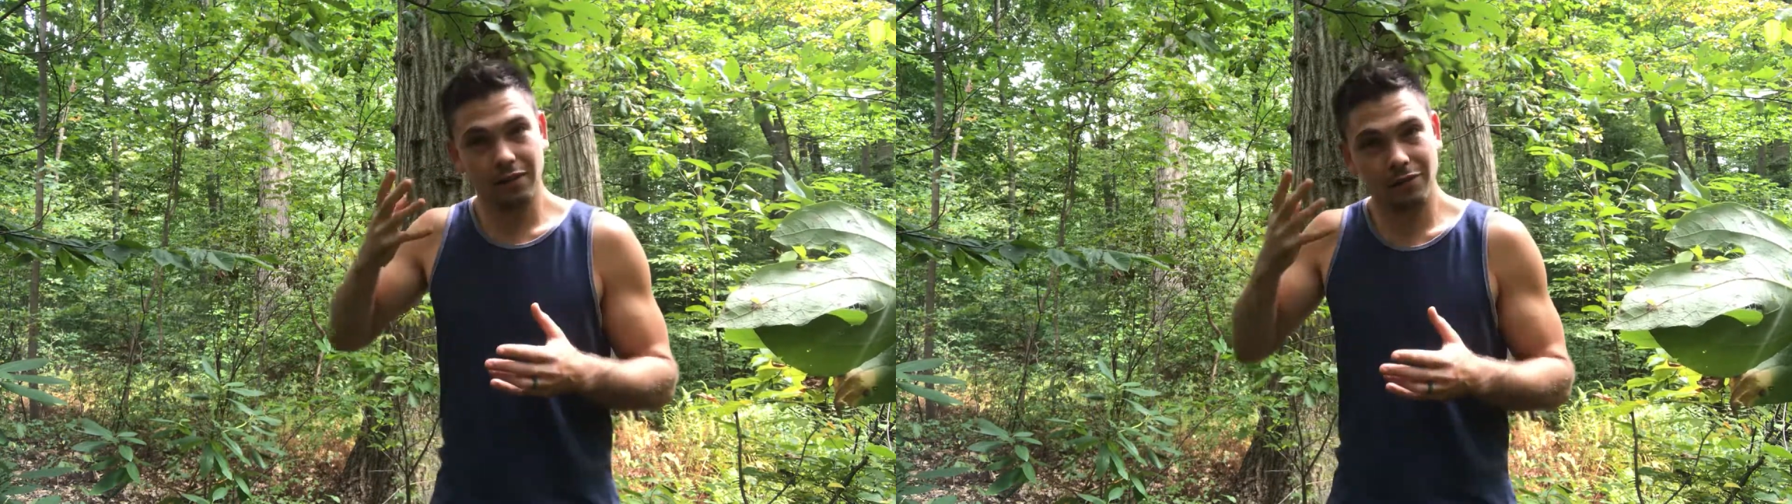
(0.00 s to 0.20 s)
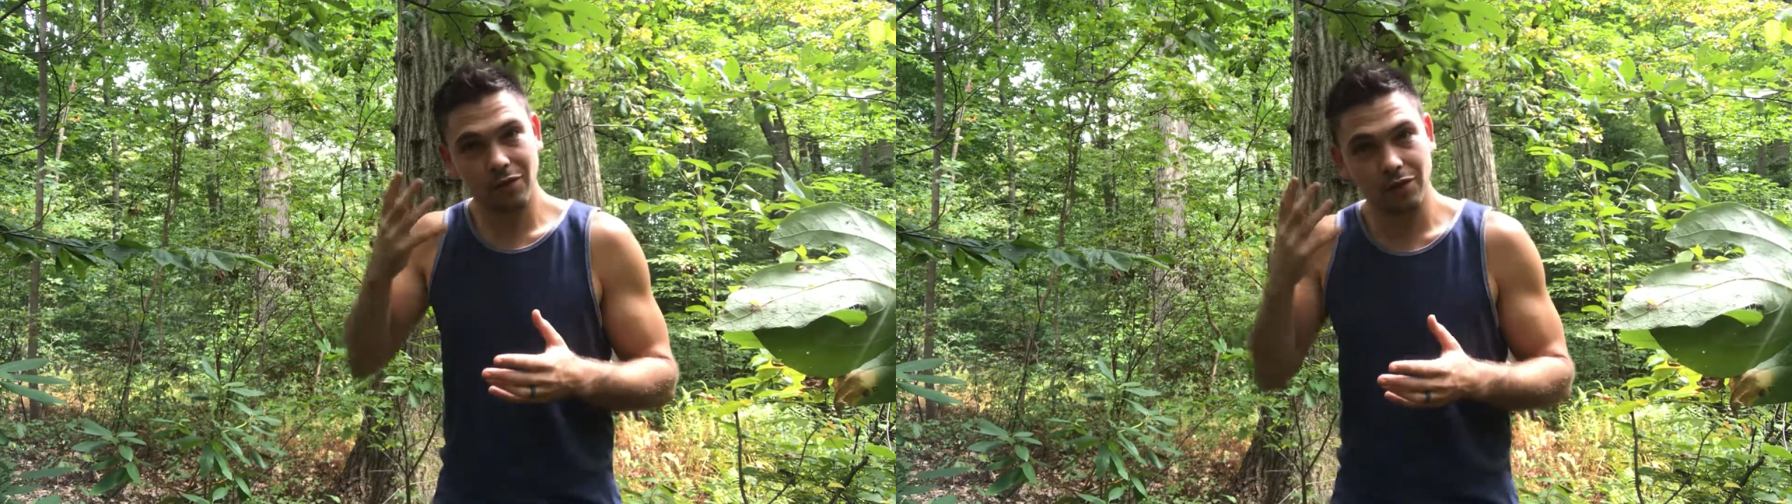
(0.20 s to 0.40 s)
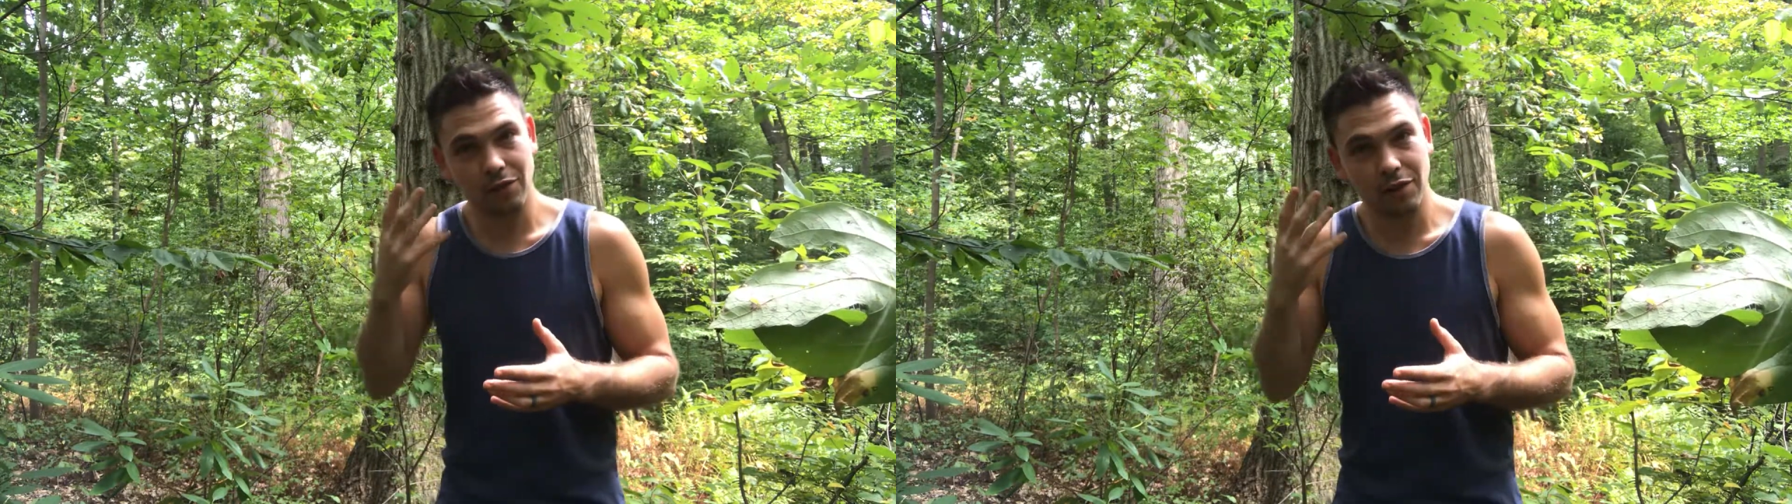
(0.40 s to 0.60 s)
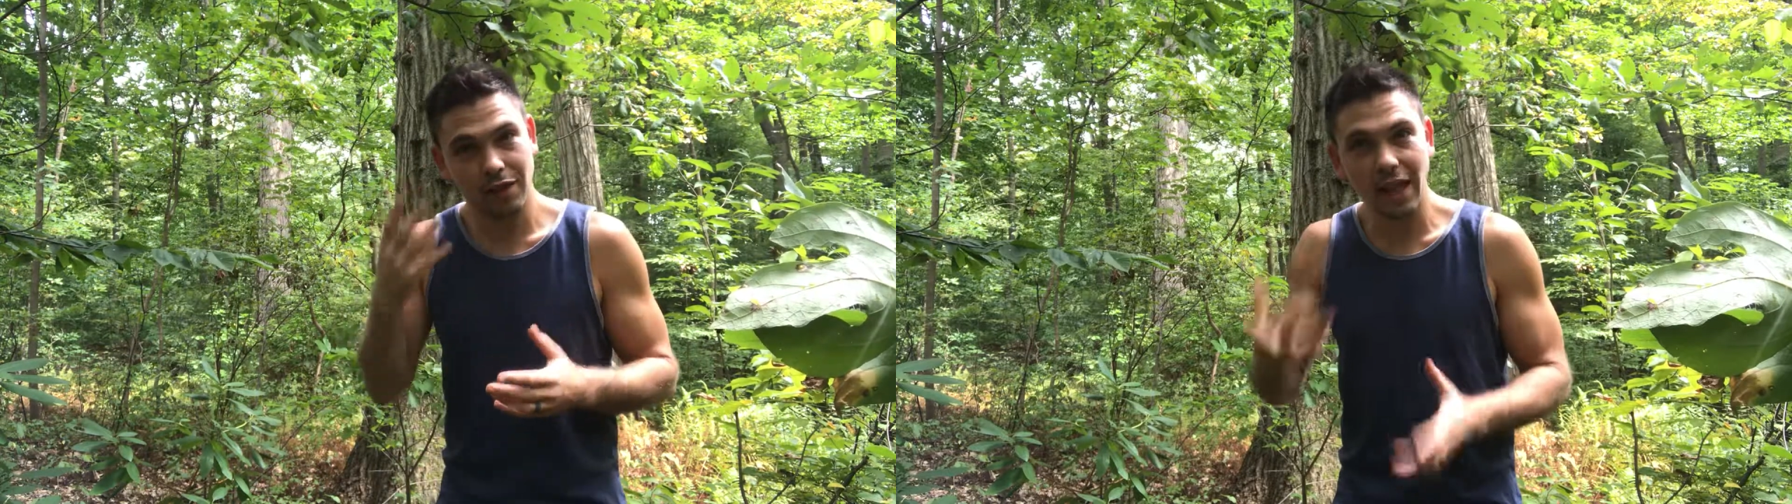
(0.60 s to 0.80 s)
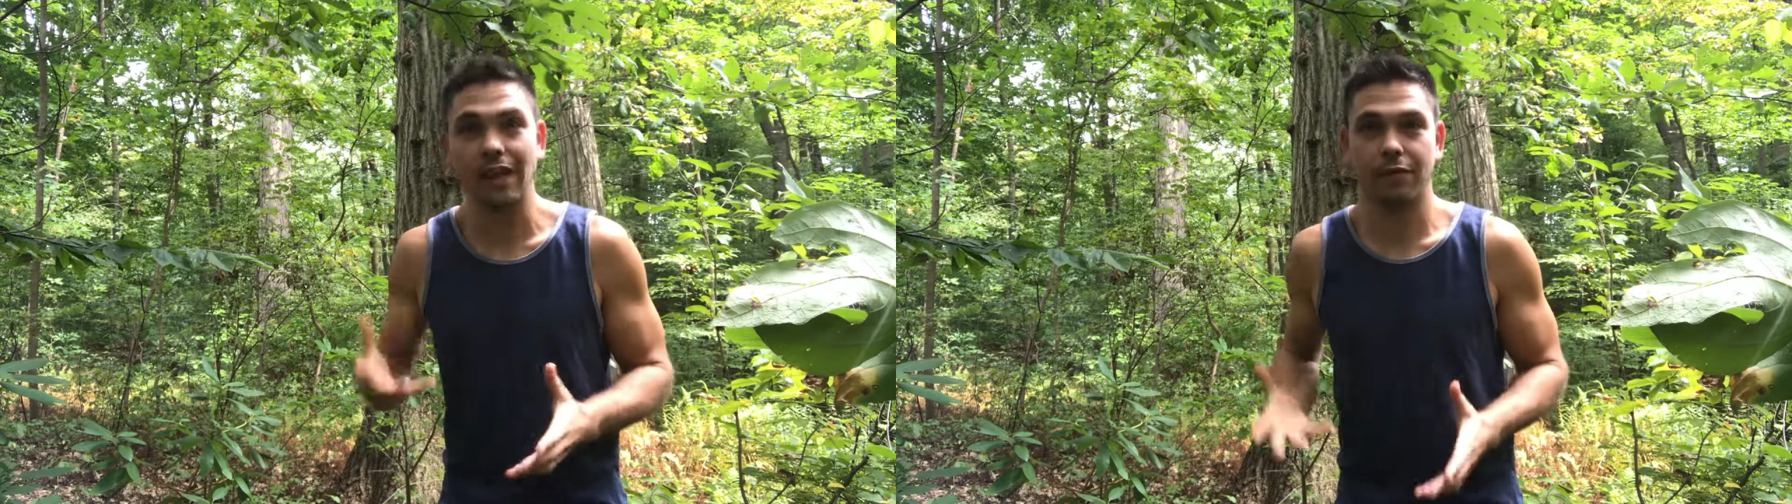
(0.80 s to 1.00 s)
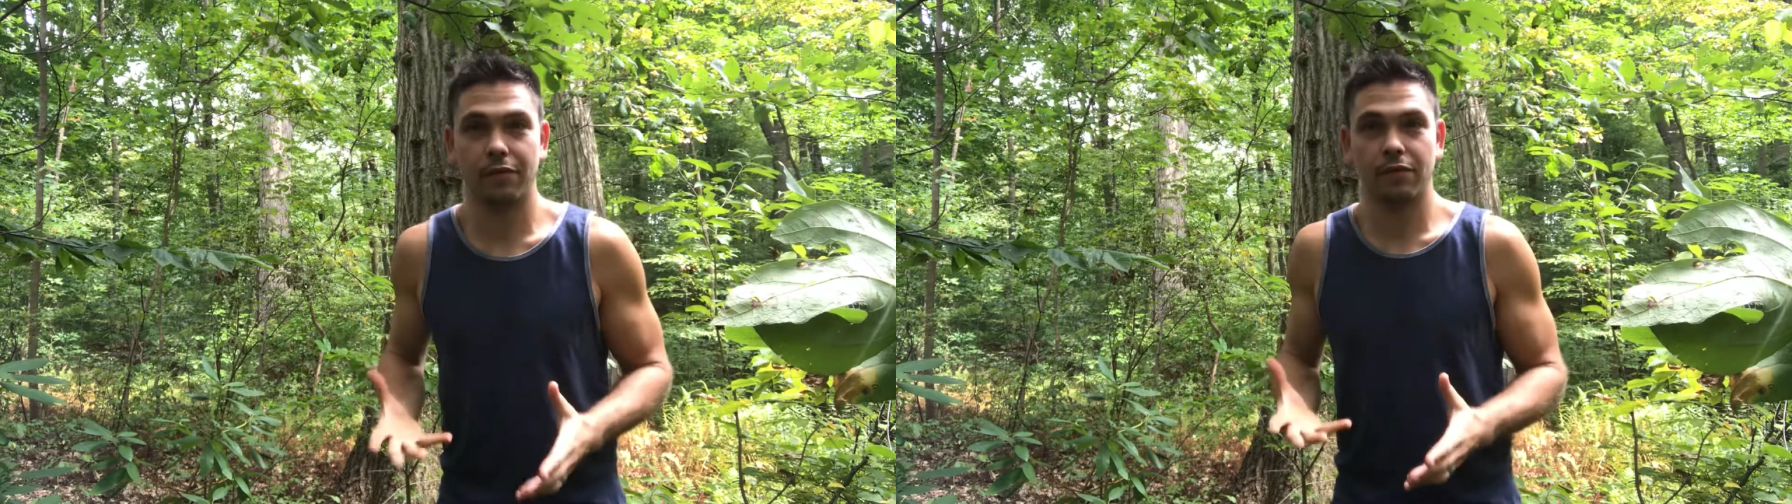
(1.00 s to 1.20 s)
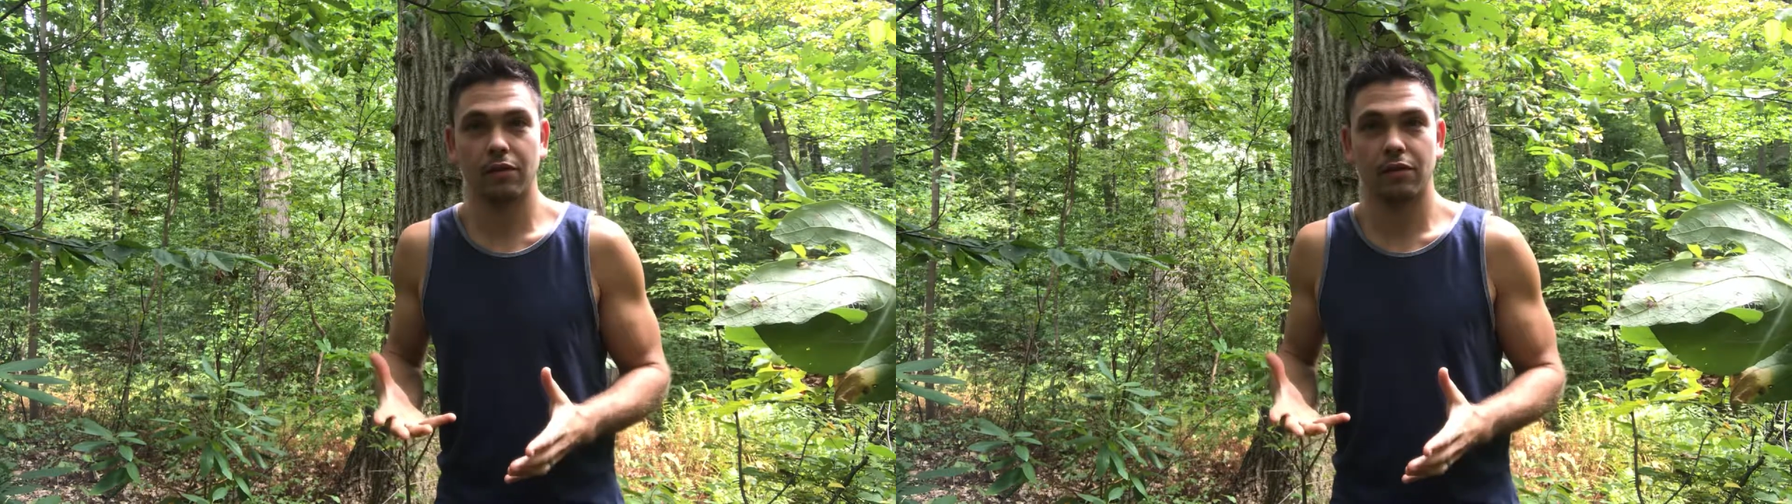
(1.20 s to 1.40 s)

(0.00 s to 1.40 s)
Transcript: for life.